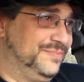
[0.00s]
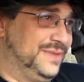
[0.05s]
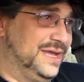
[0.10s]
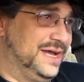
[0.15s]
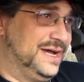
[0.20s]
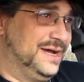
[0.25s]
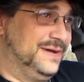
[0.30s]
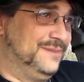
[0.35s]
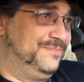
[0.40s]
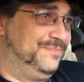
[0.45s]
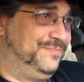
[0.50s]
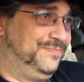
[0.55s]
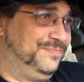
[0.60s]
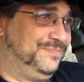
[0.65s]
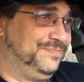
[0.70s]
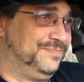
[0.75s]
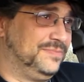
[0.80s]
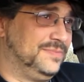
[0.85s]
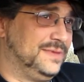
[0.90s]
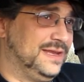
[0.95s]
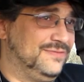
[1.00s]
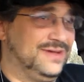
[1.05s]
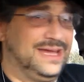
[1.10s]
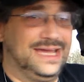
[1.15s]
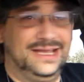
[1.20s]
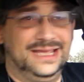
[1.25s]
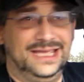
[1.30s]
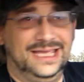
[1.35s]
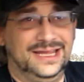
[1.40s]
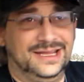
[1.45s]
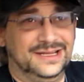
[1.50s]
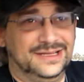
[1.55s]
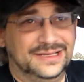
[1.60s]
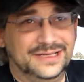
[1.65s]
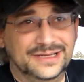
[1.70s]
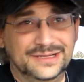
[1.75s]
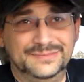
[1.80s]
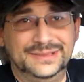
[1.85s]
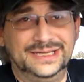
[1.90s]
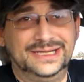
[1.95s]
um if I can get a
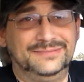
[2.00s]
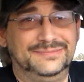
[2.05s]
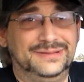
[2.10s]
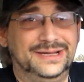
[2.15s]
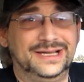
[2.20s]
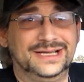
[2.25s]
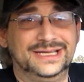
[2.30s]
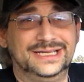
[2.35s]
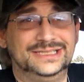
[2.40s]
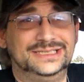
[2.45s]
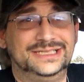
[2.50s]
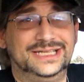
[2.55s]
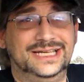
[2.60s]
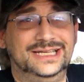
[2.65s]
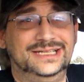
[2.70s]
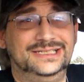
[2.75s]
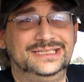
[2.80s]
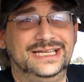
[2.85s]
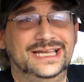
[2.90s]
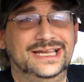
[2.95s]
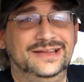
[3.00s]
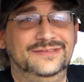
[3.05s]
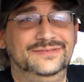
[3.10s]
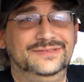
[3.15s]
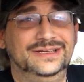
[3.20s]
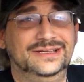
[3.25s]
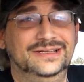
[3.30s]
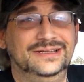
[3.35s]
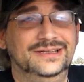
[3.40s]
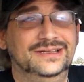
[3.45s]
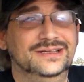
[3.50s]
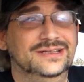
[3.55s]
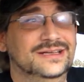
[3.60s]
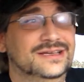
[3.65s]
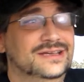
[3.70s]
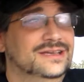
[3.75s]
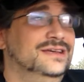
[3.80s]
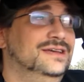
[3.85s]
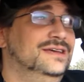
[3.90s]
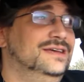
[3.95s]
little bit of pocket change out of it
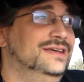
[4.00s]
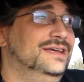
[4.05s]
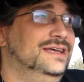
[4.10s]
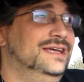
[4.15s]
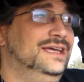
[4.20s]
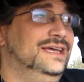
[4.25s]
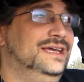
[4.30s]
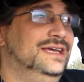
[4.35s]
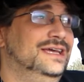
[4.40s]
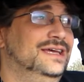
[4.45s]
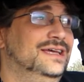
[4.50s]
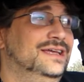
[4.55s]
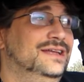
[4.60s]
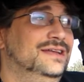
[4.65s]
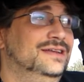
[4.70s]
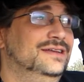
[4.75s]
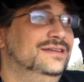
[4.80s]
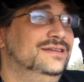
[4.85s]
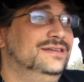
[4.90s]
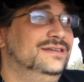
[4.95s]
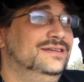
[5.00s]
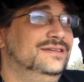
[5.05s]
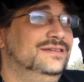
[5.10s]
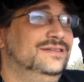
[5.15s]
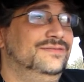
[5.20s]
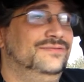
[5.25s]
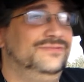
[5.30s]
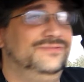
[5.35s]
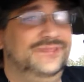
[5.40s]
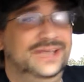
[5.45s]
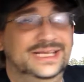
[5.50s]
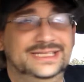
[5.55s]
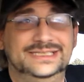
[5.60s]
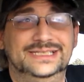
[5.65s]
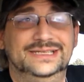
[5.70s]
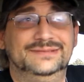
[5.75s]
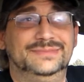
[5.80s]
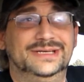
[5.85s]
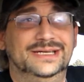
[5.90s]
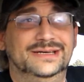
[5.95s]
and fix
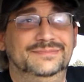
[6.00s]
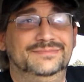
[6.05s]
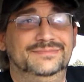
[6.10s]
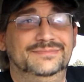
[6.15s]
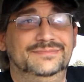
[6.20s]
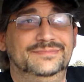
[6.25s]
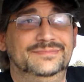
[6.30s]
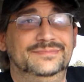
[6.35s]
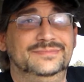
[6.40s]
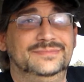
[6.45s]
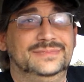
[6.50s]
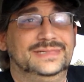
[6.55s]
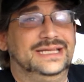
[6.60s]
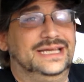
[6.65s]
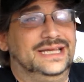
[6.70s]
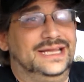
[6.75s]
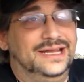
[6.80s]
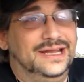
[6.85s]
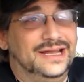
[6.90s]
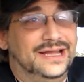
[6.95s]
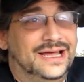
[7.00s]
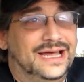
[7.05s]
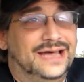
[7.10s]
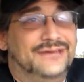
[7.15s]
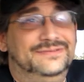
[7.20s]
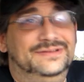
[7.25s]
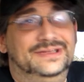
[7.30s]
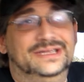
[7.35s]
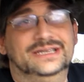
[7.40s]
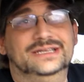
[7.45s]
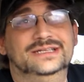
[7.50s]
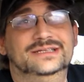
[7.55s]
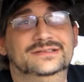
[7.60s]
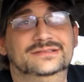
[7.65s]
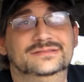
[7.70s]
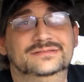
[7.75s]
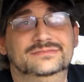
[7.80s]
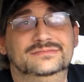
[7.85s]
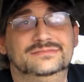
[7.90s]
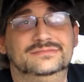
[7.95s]
him up, then I've done
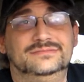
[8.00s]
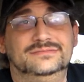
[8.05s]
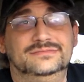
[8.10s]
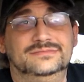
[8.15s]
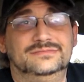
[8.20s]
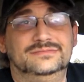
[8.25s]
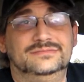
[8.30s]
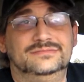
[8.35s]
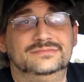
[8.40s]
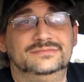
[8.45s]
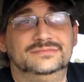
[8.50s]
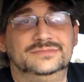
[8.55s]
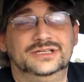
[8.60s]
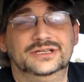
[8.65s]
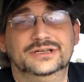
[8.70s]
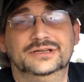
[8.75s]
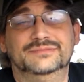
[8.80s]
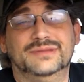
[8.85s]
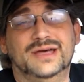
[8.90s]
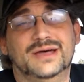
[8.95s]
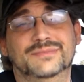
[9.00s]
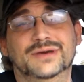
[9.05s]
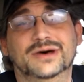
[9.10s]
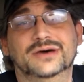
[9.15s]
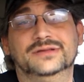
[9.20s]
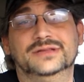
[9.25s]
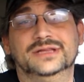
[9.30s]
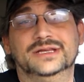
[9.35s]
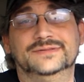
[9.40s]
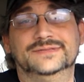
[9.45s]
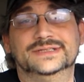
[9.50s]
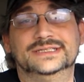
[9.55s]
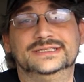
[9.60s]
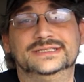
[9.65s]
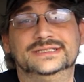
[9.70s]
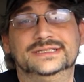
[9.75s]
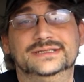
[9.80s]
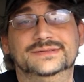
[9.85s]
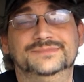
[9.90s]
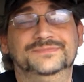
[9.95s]
good by both of
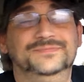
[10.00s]
us.